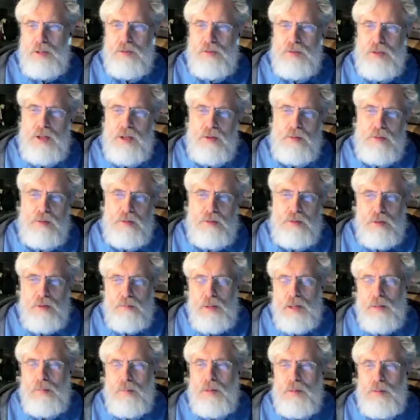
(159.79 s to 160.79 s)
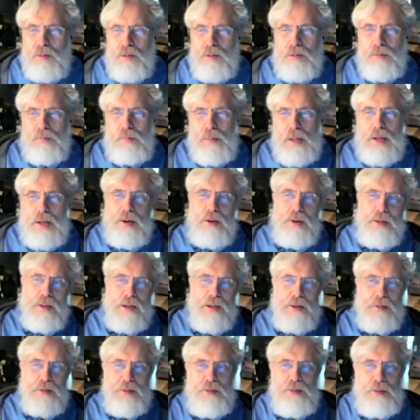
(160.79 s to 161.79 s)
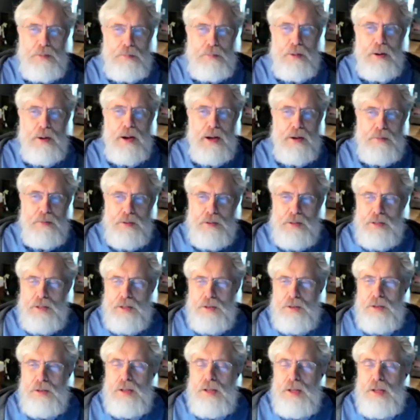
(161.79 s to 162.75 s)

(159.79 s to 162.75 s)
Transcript: So, so maybe it was better that I was deprived and then